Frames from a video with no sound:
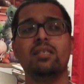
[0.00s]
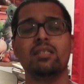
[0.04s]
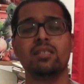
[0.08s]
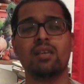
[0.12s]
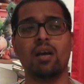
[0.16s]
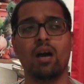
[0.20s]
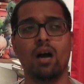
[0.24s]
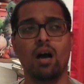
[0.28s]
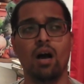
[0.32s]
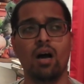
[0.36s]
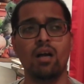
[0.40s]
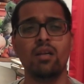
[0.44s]
this
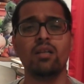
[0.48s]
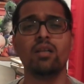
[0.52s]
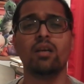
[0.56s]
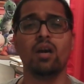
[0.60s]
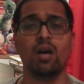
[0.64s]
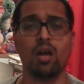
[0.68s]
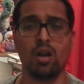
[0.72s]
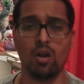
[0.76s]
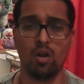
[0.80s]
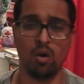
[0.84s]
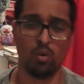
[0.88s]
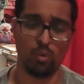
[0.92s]
card,
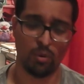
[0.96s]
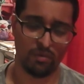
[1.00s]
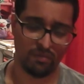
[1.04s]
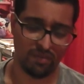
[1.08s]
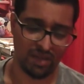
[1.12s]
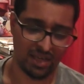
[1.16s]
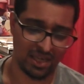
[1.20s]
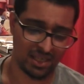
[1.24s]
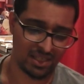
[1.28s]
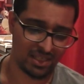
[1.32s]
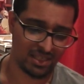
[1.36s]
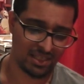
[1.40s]
along
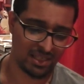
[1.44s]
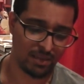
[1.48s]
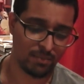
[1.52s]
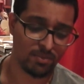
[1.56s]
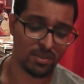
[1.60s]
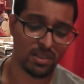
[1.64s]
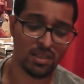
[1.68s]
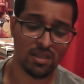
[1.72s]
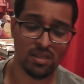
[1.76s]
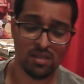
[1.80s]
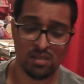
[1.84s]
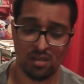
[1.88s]
with Empty's
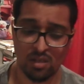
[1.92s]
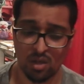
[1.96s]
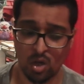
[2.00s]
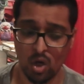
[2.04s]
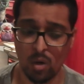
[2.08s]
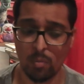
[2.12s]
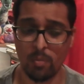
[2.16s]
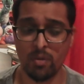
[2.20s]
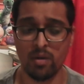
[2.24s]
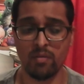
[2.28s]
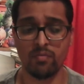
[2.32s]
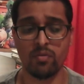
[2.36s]
Emptiness, the
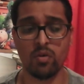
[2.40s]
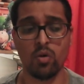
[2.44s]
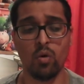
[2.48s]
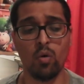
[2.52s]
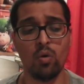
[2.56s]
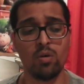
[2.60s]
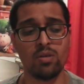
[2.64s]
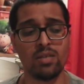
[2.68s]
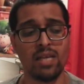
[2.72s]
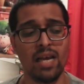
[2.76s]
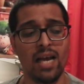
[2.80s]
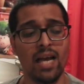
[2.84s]
common of
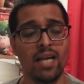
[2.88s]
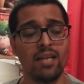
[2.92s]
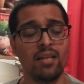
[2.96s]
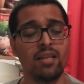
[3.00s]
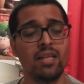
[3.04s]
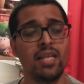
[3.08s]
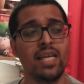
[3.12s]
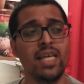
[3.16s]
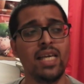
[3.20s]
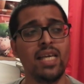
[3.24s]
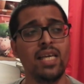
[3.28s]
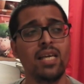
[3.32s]
course,
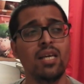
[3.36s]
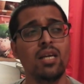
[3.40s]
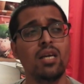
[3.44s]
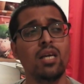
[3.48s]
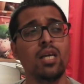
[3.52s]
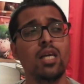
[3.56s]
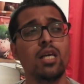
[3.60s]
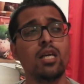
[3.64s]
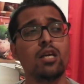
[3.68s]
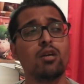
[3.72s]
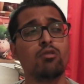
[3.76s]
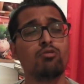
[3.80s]
had the
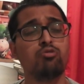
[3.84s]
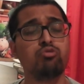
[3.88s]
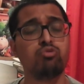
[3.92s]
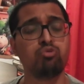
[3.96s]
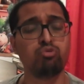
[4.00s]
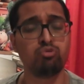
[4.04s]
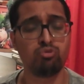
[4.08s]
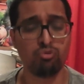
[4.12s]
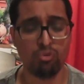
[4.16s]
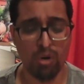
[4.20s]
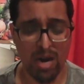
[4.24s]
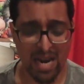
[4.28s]

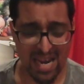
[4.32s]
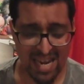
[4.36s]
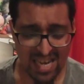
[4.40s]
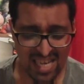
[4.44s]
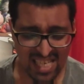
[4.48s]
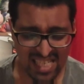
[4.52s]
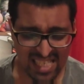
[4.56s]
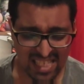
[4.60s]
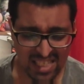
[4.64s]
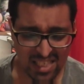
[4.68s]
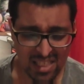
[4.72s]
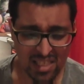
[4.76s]

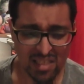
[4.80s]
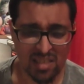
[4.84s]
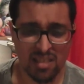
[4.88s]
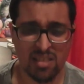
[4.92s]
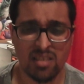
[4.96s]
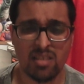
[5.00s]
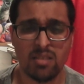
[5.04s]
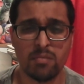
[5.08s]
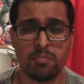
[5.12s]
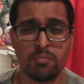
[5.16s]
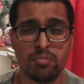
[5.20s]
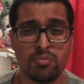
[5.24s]

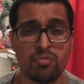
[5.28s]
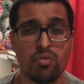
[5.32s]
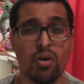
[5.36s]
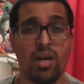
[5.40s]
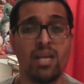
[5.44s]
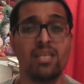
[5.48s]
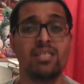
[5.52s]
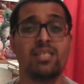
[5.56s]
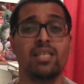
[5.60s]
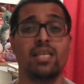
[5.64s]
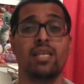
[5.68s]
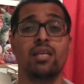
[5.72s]
craziest
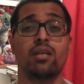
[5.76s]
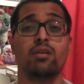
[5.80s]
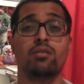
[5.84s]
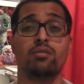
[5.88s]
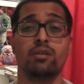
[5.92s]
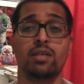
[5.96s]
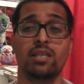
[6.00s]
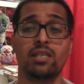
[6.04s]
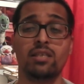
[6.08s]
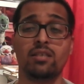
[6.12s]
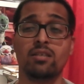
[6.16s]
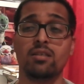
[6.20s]
price
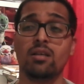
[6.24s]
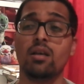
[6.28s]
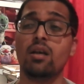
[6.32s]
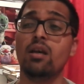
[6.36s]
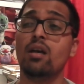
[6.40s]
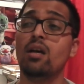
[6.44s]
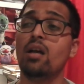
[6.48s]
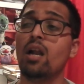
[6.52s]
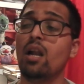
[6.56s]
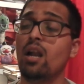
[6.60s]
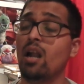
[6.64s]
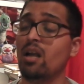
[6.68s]
increase.
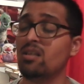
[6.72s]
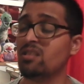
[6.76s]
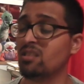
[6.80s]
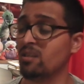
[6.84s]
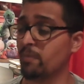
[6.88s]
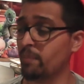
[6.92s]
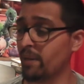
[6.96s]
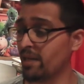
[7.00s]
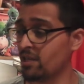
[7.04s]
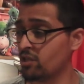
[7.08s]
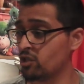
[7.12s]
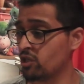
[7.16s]

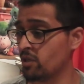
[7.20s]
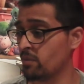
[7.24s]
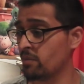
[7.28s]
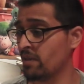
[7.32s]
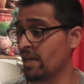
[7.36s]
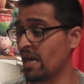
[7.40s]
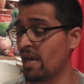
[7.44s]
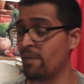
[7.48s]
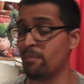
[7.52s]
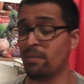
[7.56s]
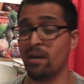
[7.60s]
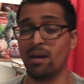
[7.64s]
Lustre Pendulum
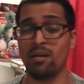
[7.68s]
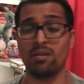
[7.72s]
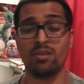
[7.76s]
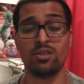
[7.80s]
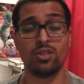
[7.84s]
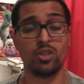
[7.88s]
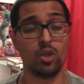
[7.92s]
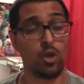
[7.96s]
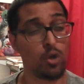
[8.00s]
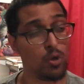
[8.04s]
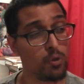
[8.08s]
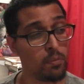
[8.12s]
came out
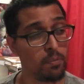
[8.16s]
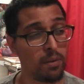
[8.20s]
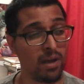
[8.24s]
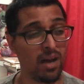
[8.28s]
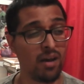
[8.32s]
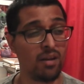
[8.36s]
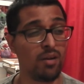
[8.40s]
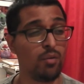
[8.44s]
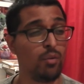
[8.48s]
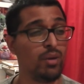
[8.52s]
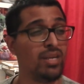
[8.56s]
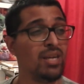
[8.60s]
at
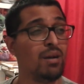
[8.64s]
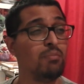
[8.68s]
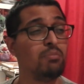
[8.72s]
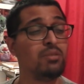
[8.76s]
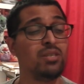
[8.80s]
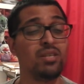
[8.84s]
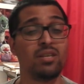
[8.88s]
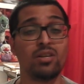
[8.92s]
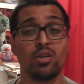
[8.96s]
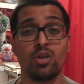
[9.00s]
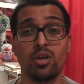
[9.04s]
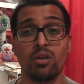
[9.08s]
£2, went up
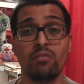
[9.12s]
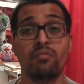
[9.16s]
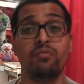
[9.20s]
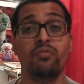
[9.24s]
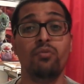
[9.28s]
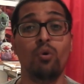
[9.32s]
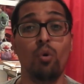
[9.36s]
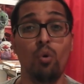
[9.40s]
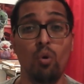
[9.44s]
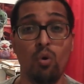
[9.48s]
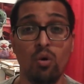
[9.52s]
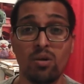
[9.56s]
to a good
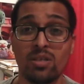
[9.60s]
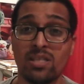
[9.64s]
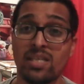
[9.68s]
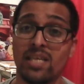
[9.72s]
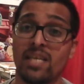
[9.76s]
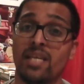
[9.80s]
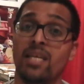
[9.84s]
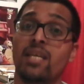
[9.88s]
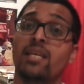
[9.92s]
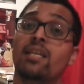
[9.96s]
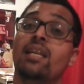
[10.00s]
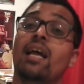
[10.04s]

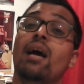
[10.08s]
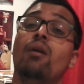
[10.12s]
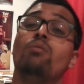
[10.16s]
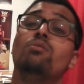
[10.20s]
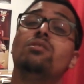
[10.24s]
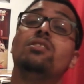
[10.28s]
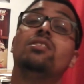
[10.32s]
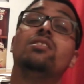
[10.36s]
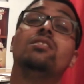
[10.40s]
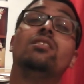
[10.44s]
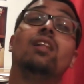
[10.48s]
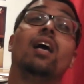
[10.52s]
40. That
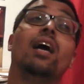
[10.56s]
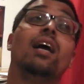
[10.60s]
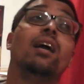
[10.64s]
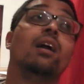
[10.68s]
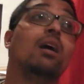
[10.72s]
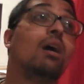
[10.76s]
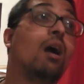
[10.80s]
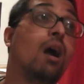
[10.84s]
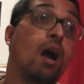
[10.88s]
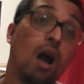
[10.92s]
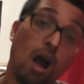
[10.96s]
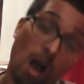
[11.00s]
was just
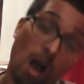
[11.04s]
like,